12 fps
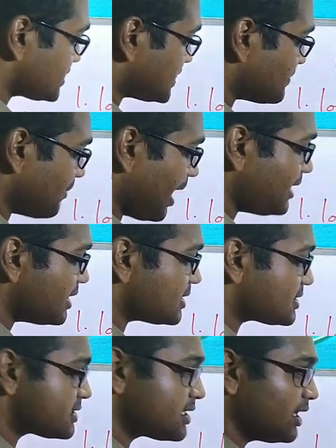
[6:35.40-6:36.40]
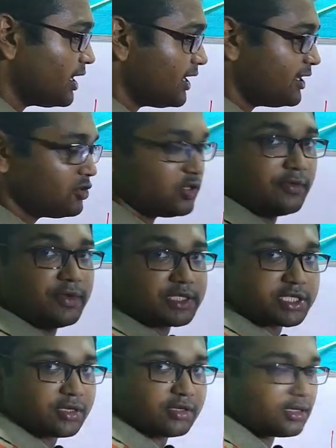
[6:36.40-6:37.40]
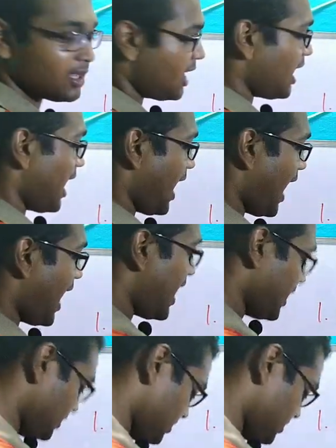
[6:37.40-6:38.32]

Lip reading: minus into division and